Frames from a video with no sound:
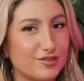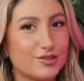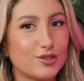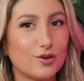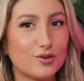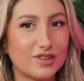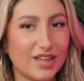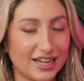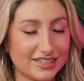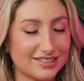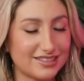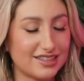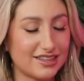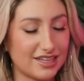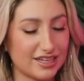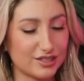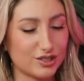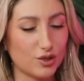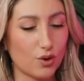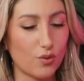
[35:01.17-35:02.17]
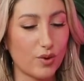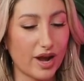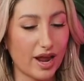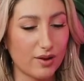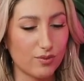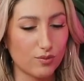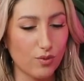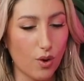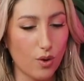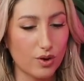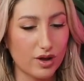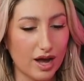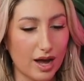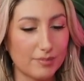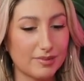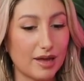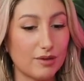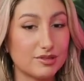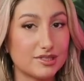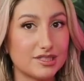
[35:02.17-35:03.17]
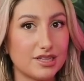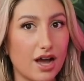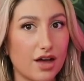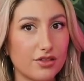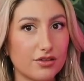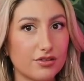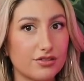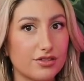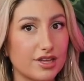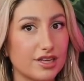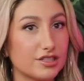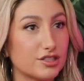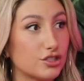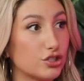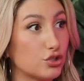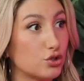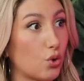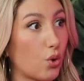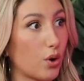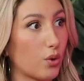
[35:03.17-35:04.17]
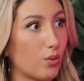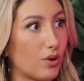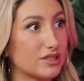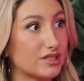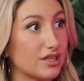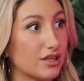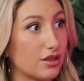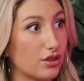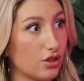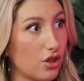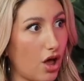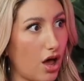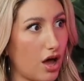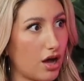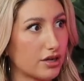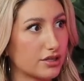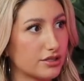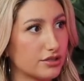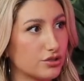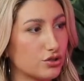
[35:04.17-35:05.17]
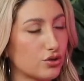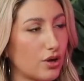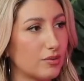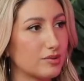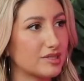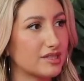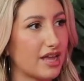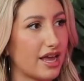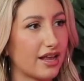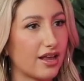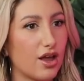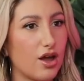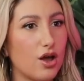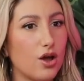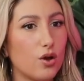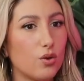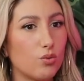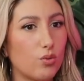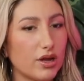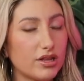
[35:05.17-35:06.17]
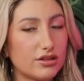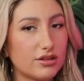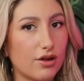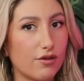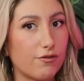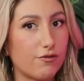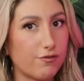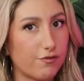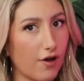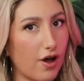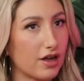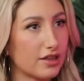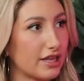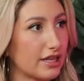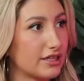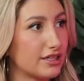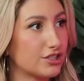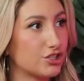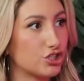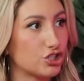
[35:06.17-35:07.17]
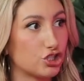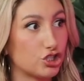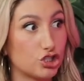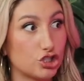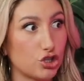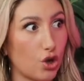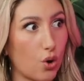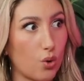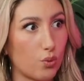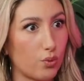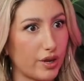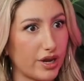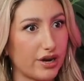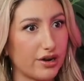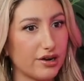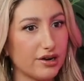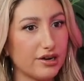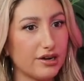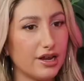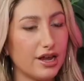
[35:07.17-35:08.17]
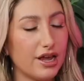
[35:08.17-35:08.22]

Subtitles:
So that's the thing. So when I woke up, that was the other thing, is the door wasn't locked. So I was like, what the fuck? Like, this is so weird.